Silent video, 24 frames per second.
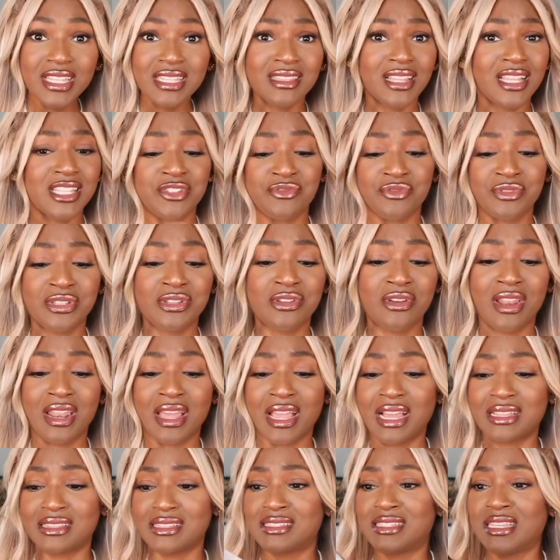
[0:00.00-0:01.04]
That's really all I
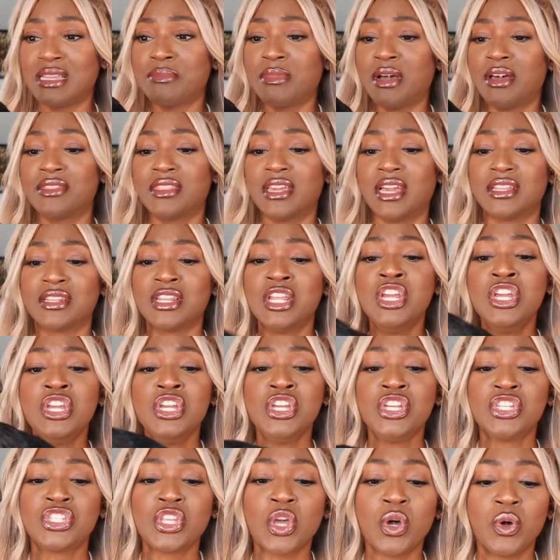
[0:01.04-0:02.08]
got to say about that.
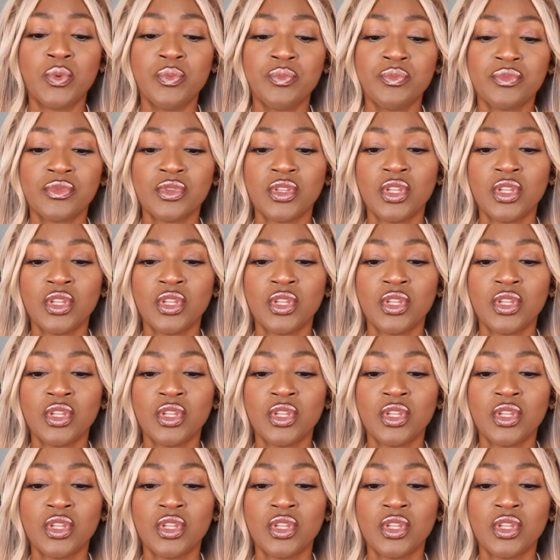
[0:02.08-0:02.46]
So